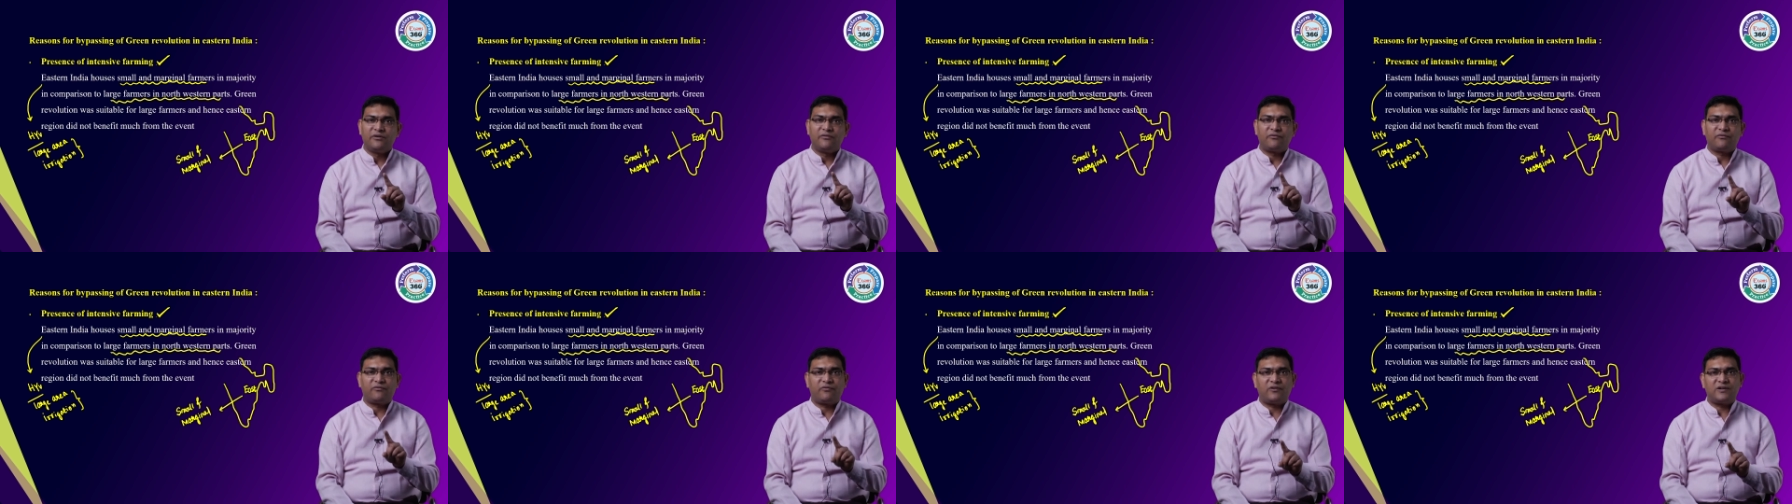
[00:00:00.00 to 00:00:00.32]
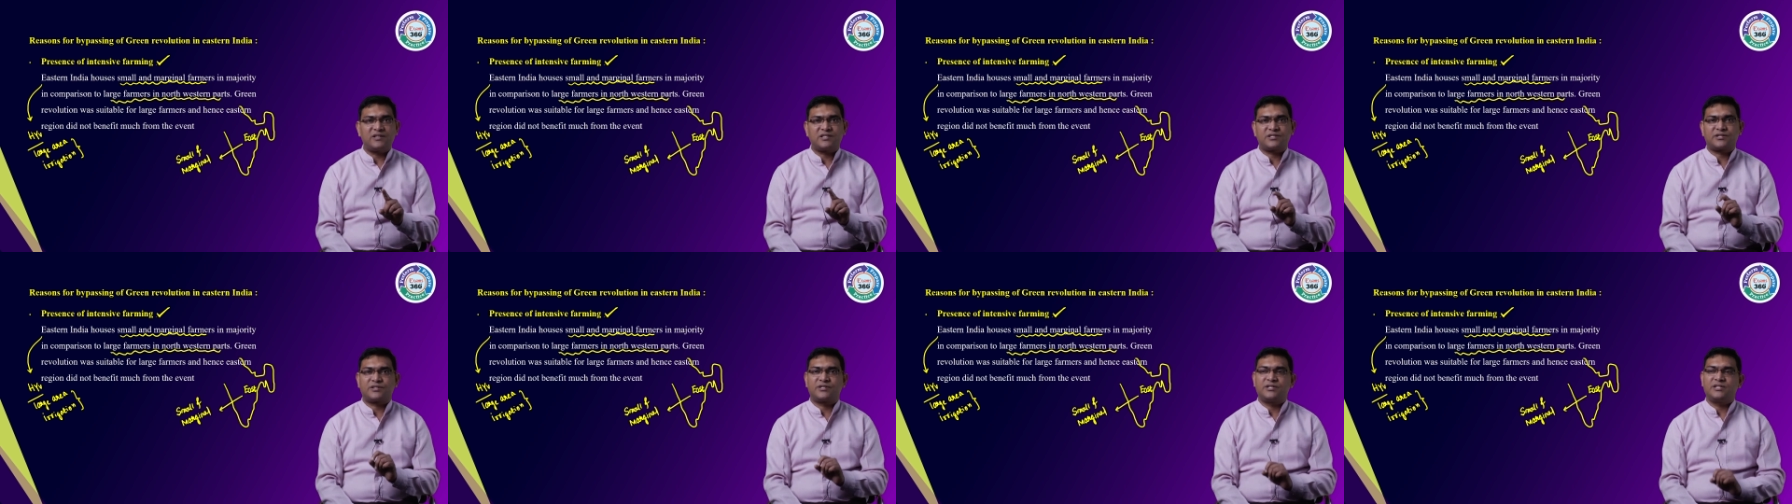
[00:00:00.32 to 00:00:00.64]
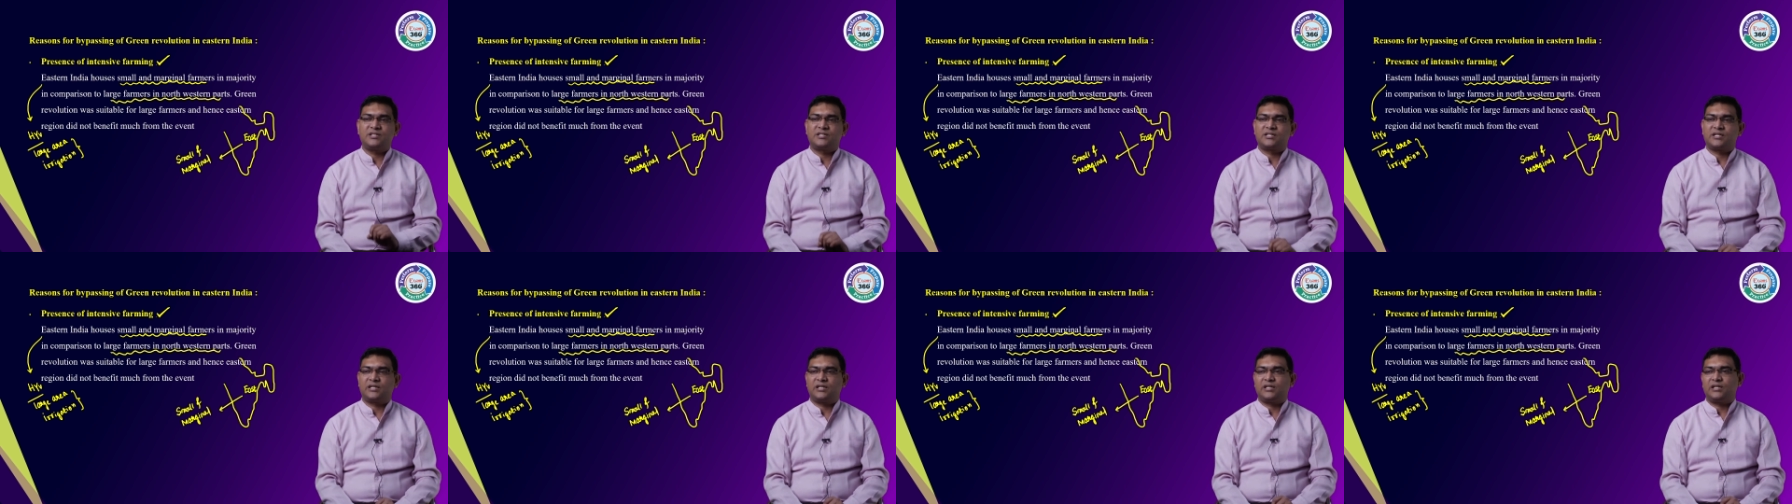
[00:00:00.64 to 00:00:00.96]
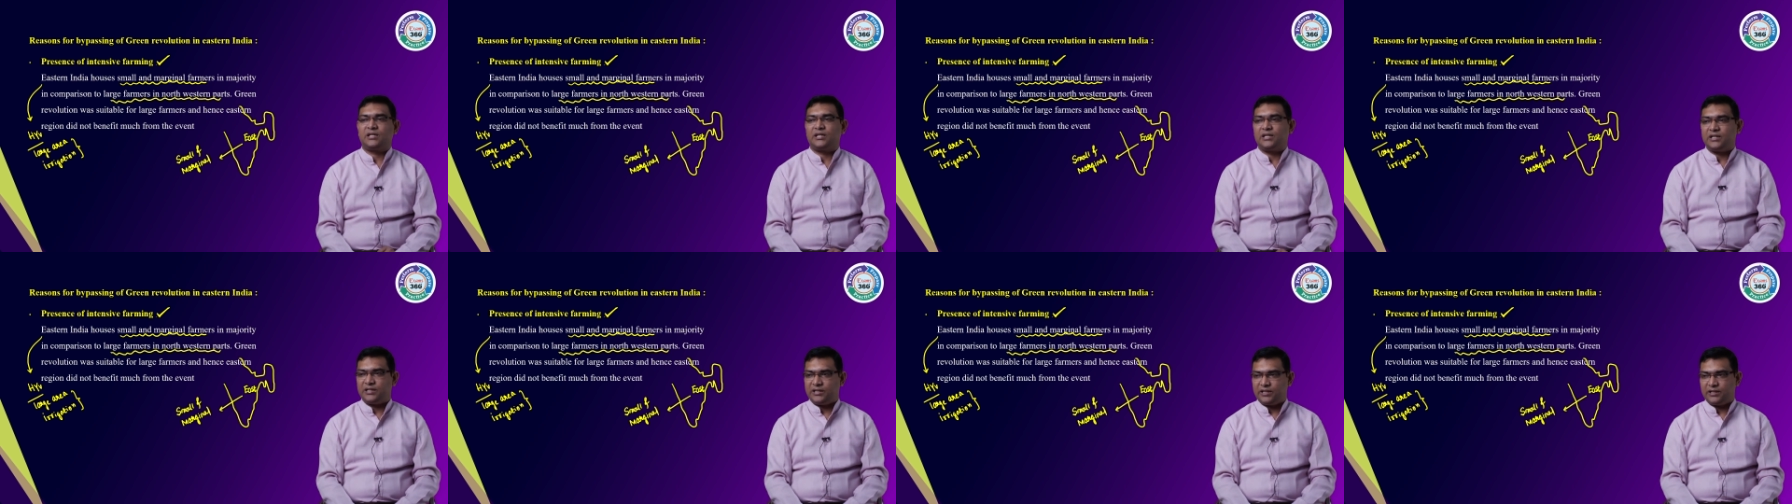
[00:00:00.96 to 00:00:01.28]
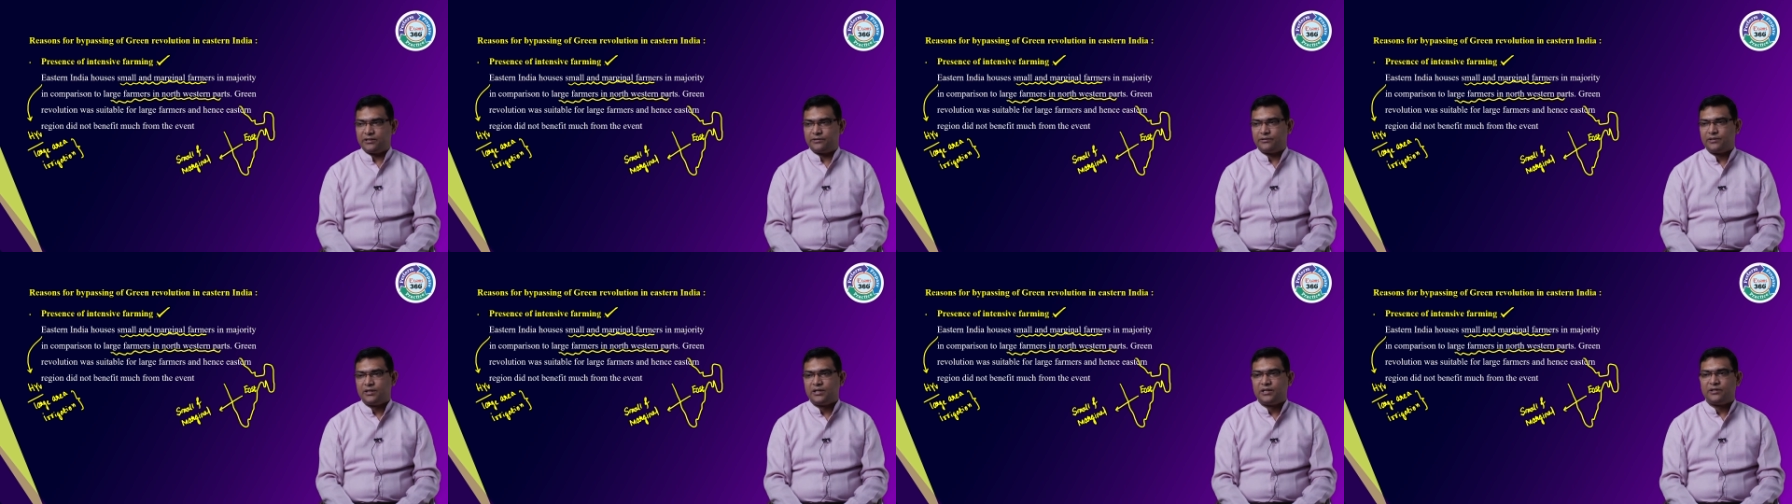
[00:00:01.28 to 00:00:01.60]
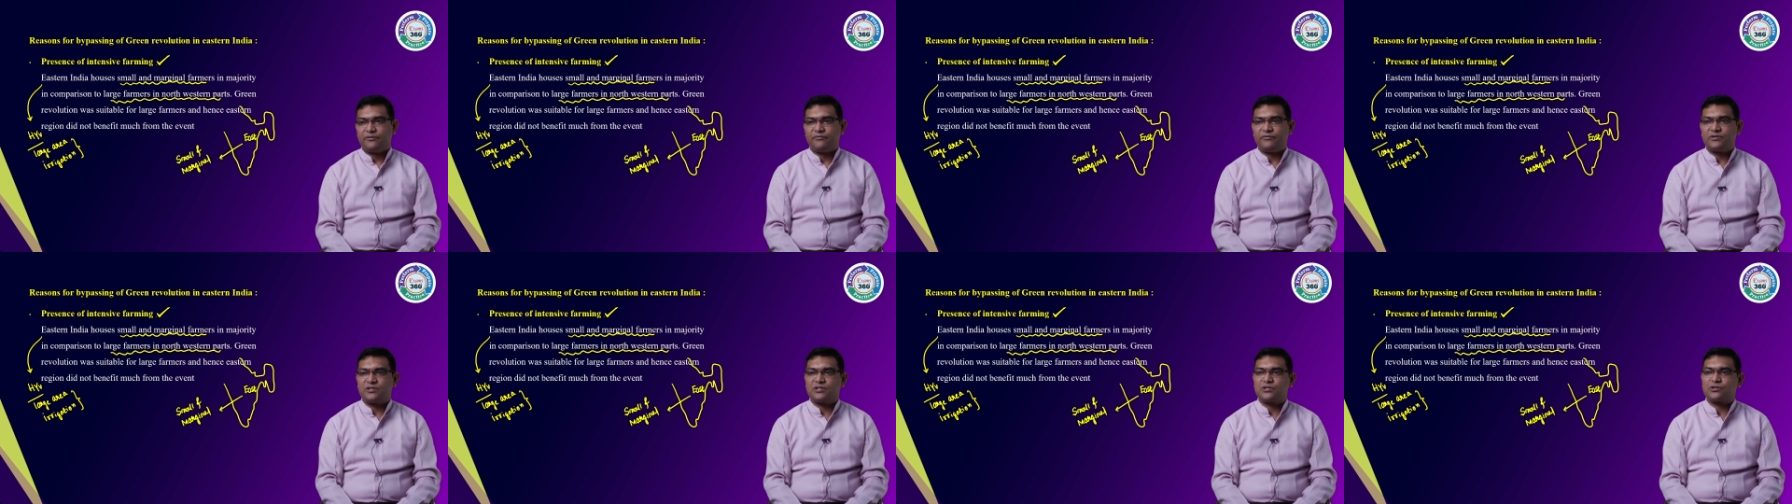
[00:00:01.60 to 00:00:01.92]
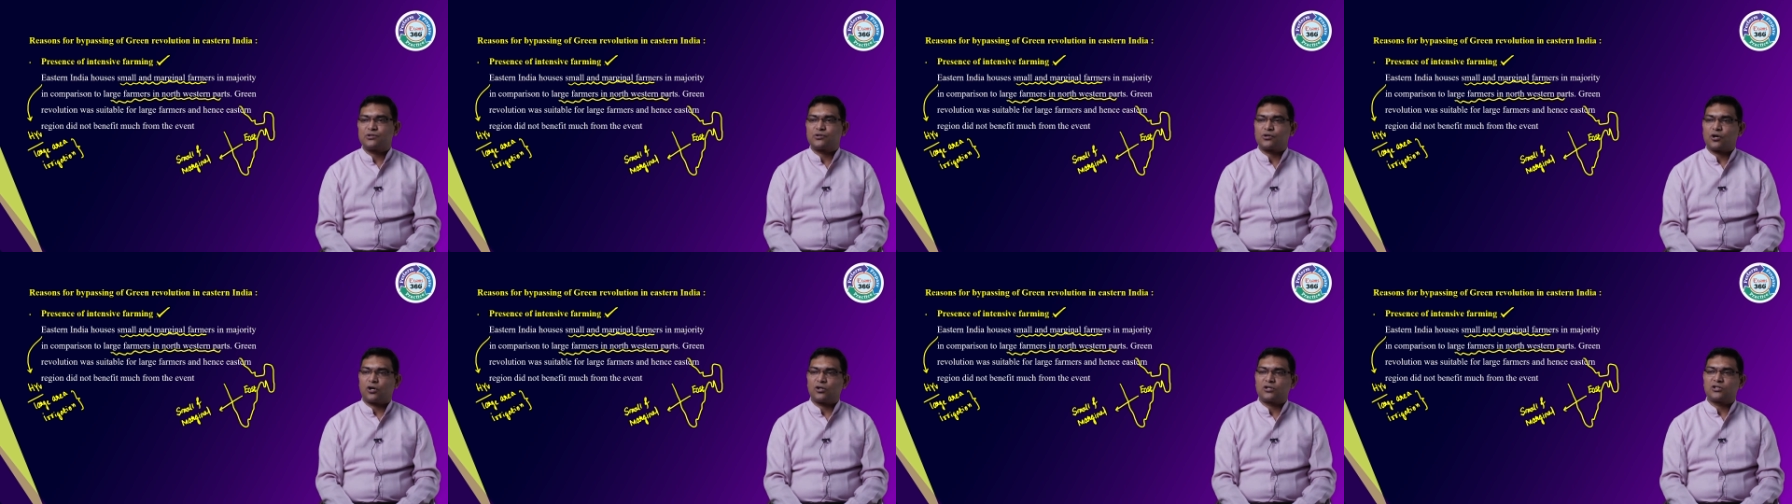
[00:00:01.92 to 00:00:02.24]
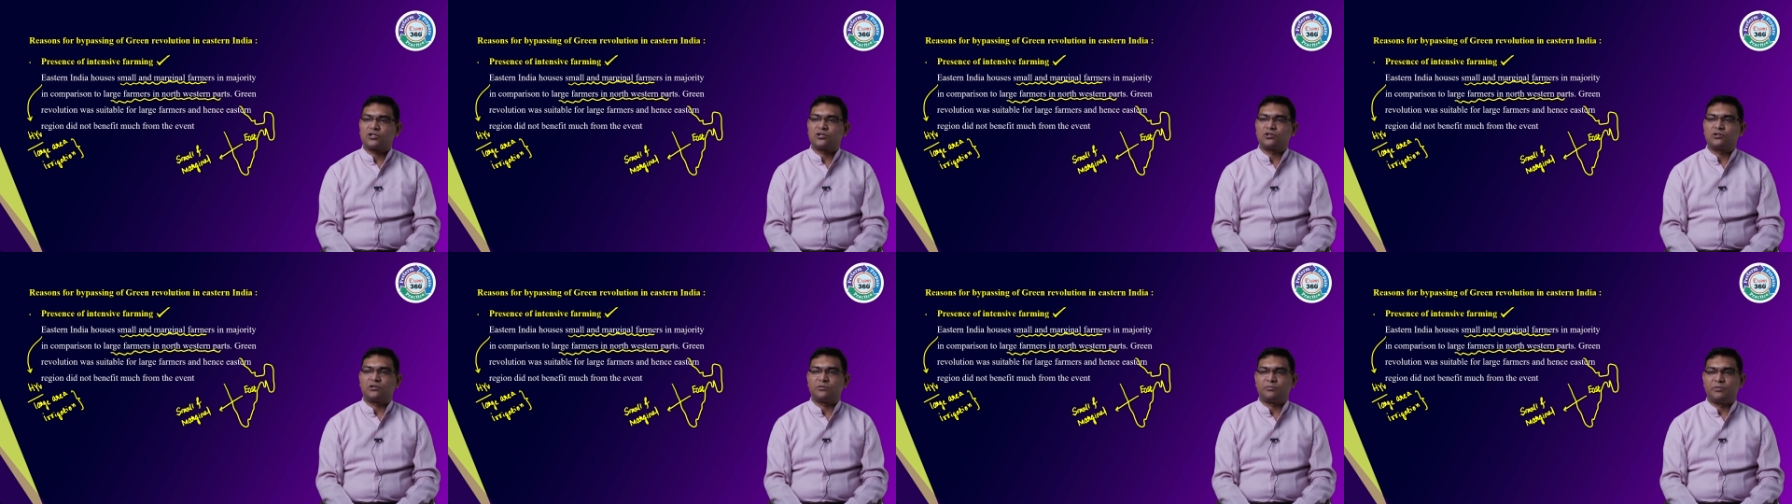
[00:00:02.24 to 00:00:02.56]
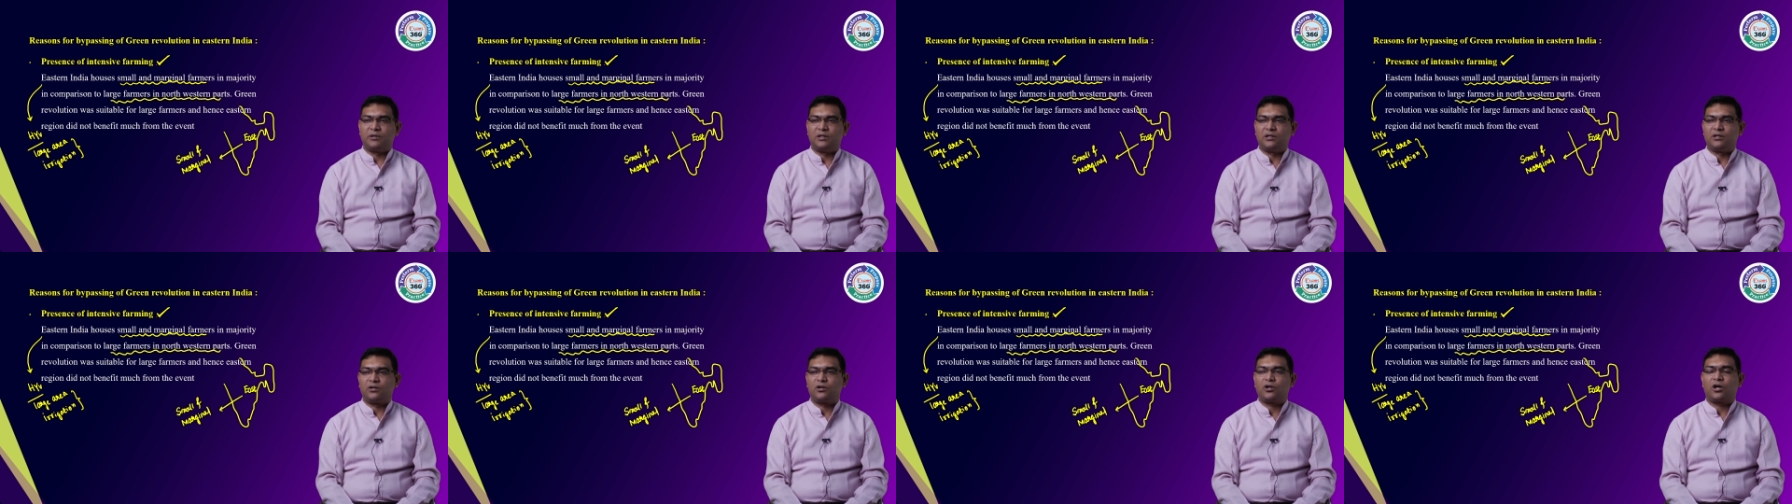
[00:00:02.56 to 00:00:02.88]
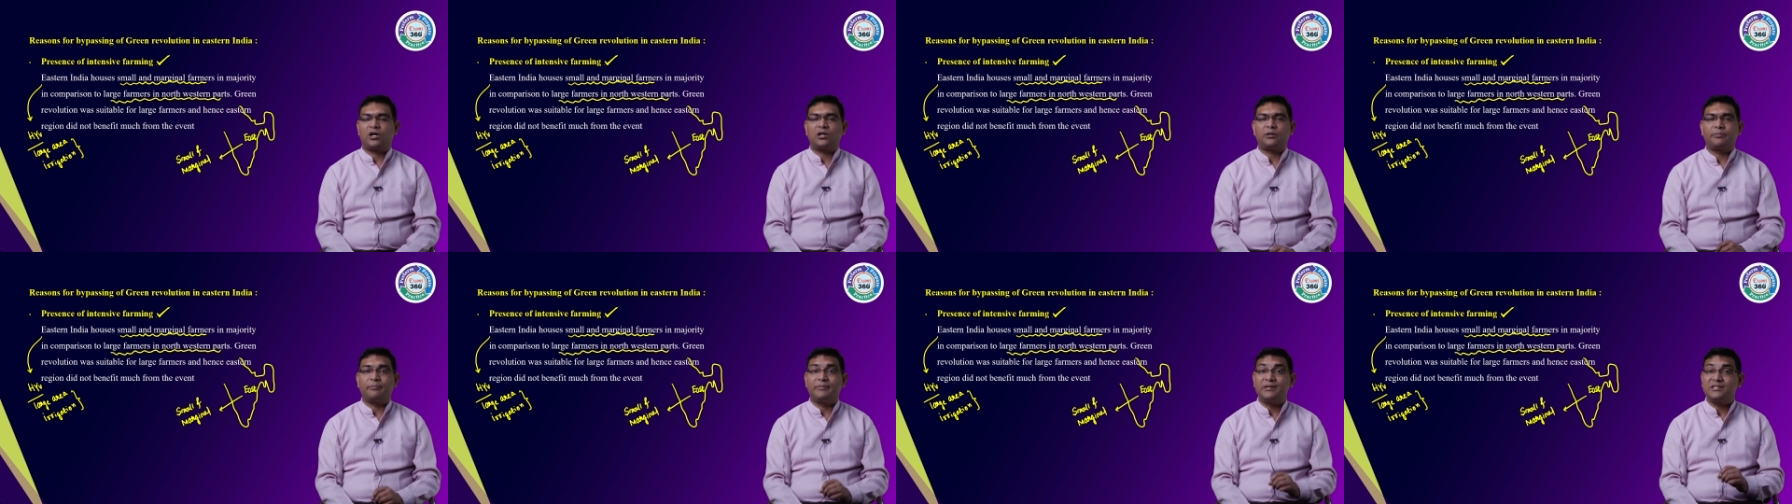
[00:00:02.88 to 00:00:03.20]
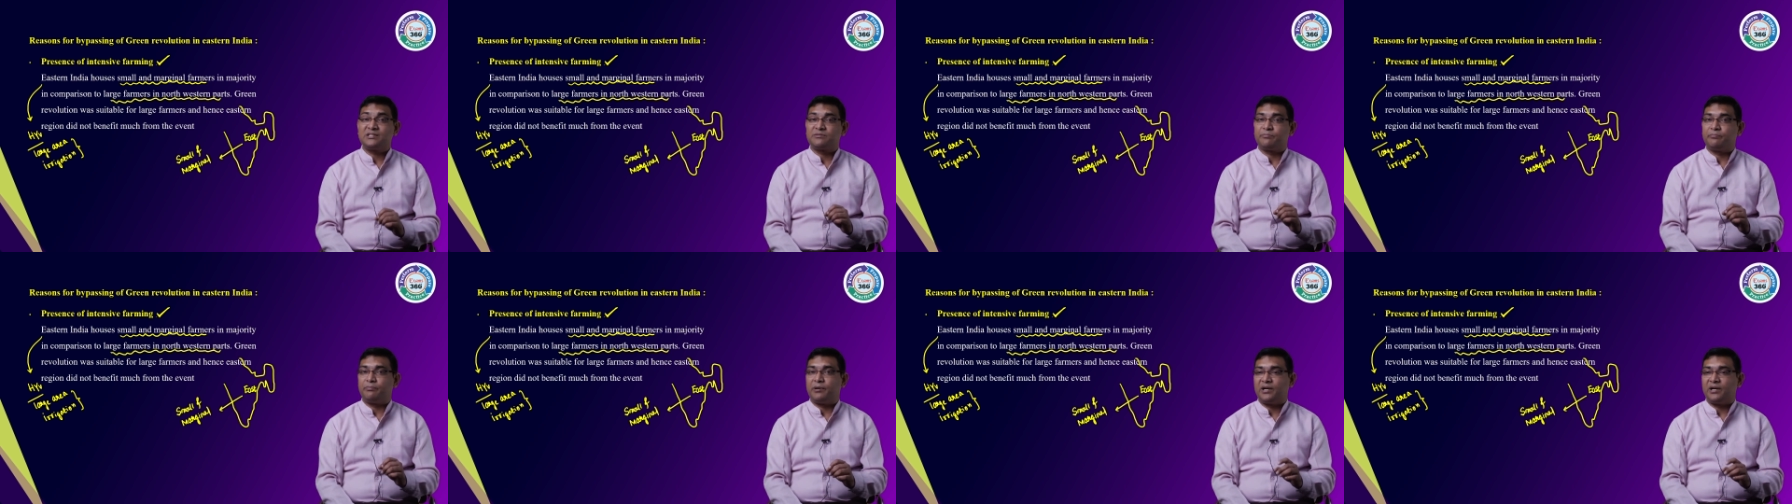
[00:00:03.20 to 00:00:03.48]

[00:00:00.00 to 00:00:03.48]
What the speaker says: first reason idi, which is not suitable, not much